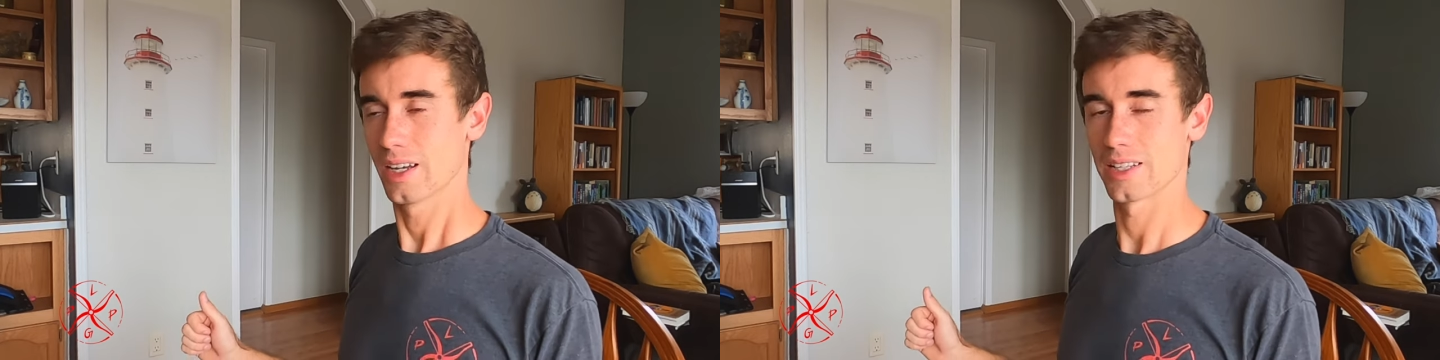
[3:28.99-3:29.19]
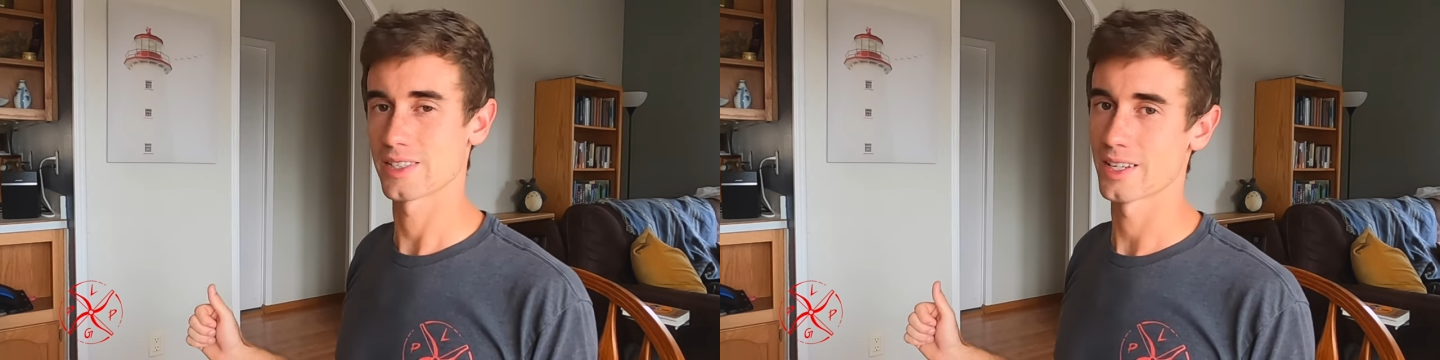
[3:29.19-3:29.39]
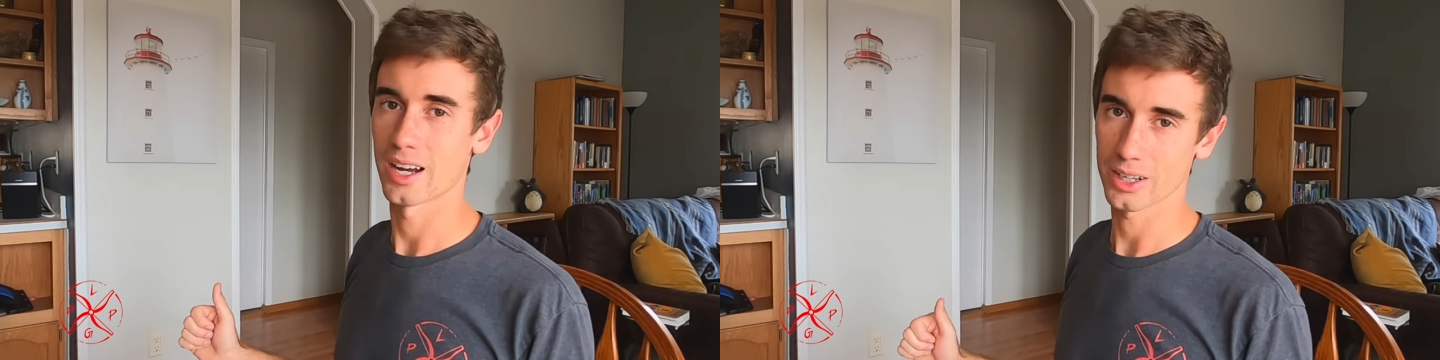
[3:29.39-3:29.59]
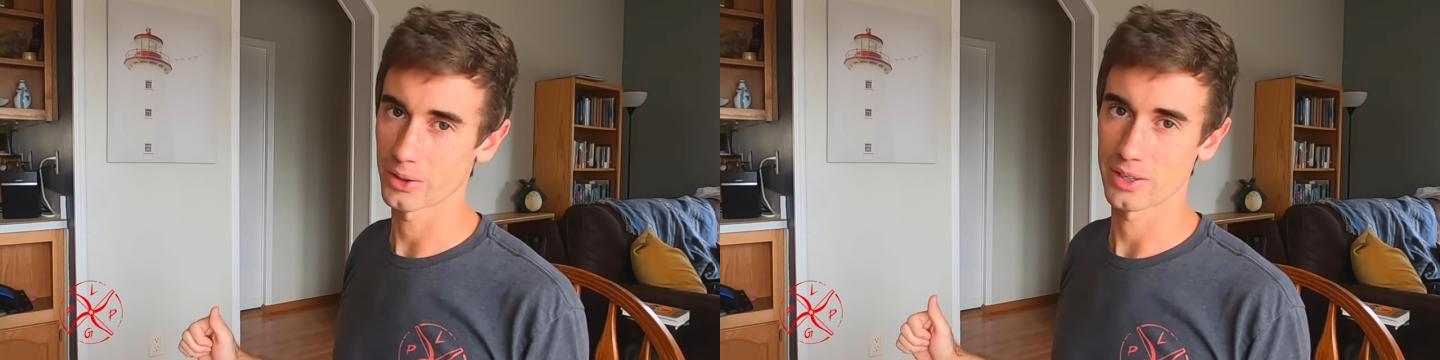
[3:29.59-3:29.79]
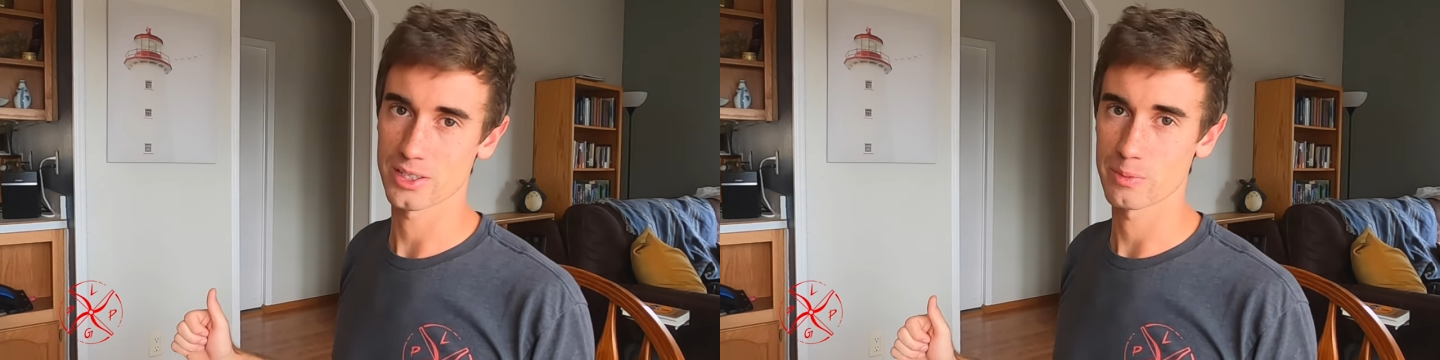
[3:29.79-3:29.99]
it's not
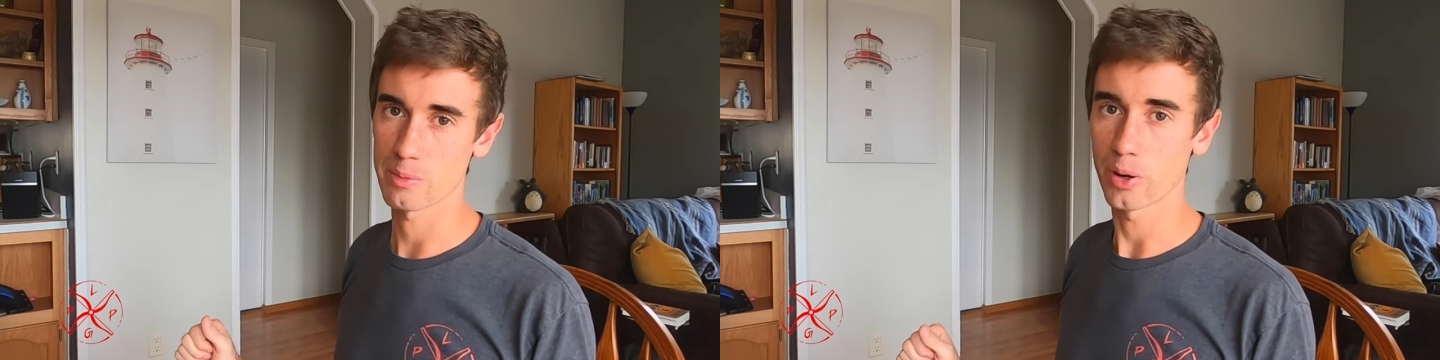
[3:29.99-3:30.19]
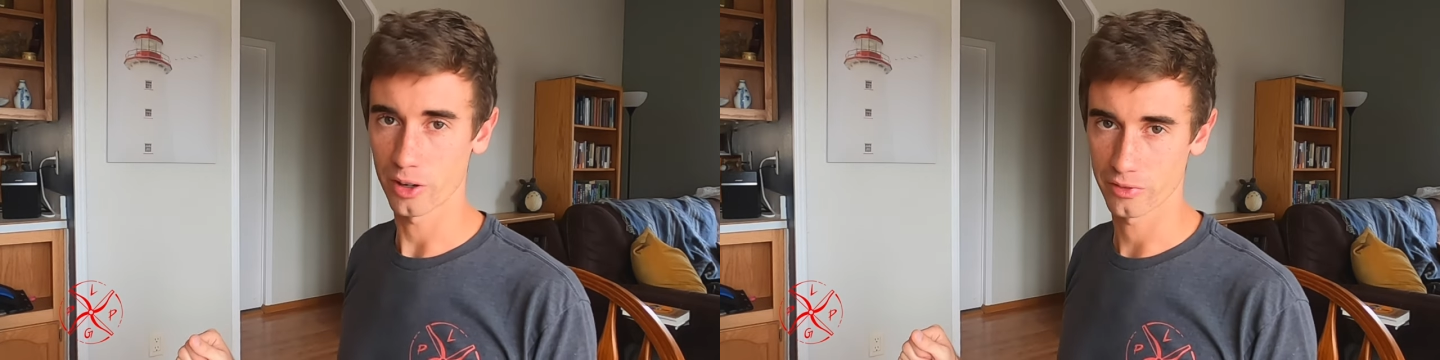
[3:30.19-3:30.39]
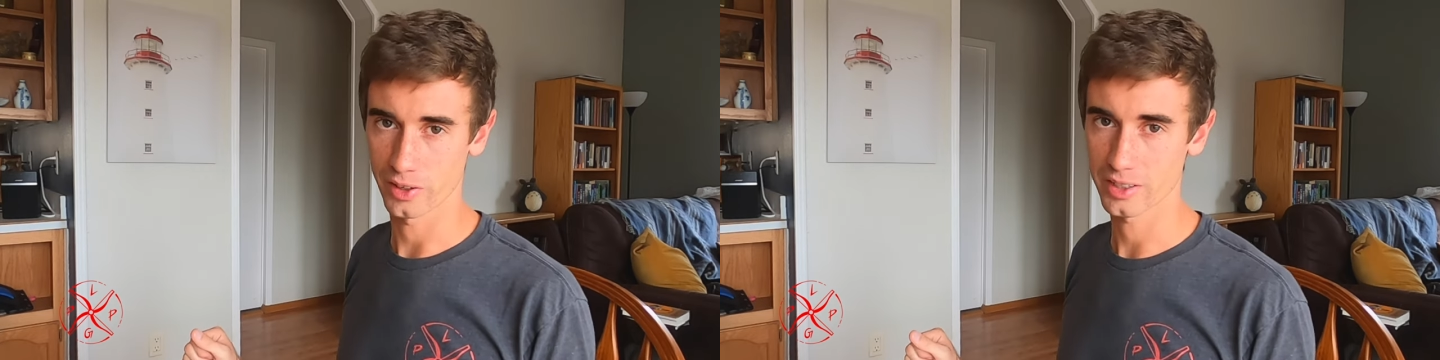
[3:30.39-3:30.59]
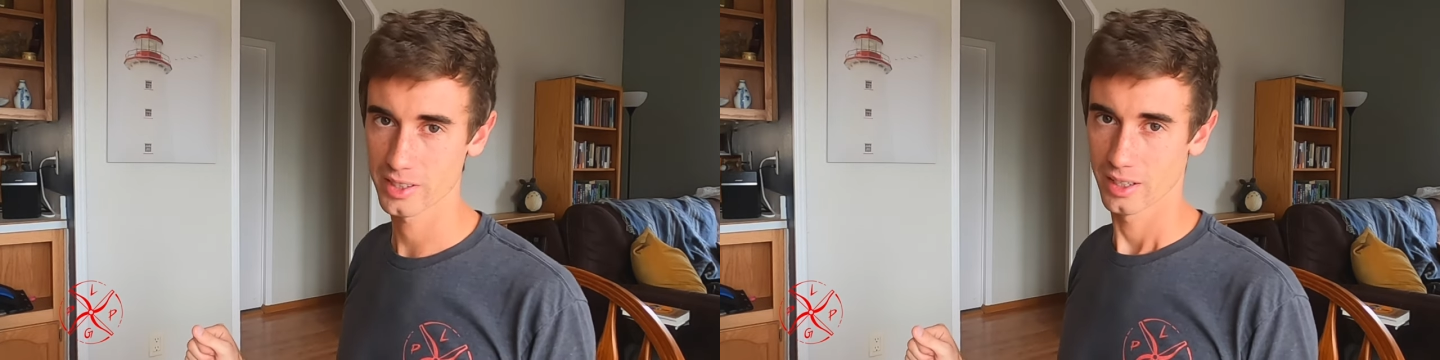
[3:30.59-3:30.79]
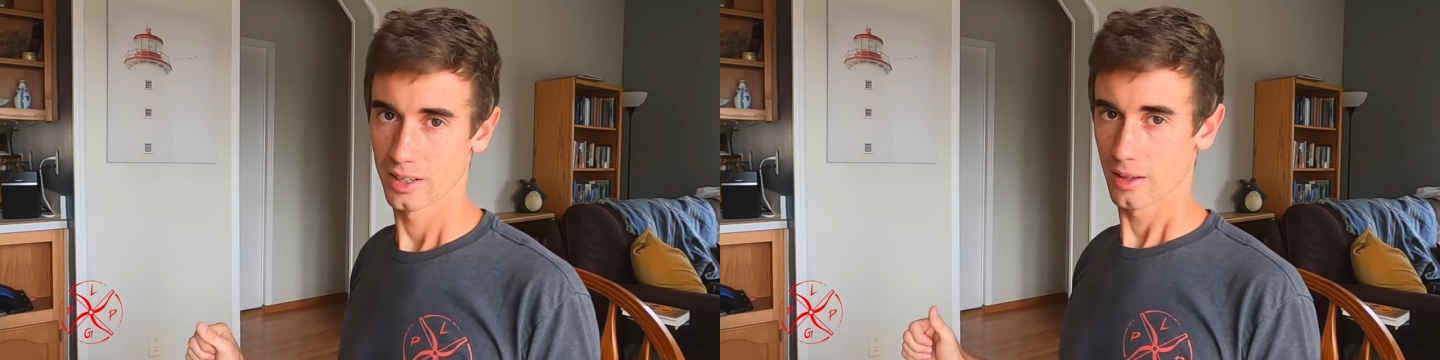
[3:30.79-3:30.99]
going to be perfect.